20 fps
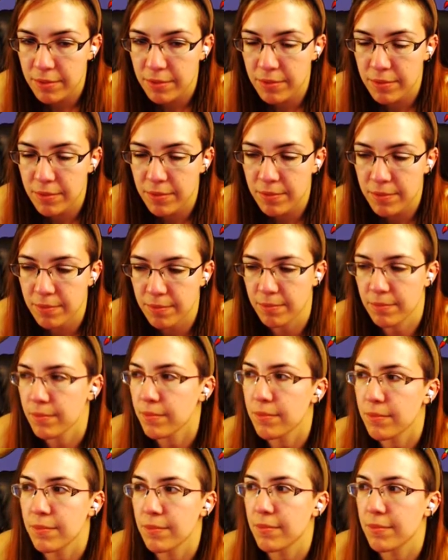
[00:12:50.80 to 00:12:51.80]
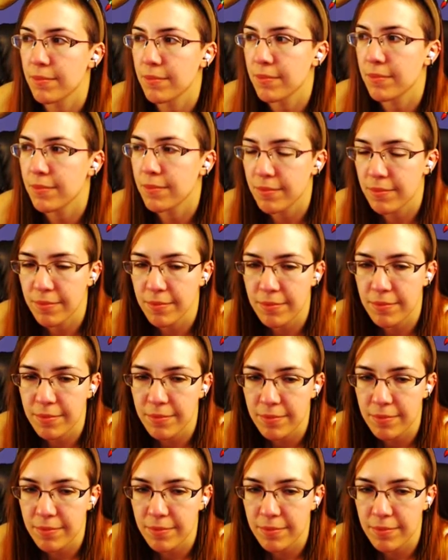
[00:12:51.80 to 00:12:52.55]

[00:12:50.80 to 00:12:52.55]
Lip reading: (silence)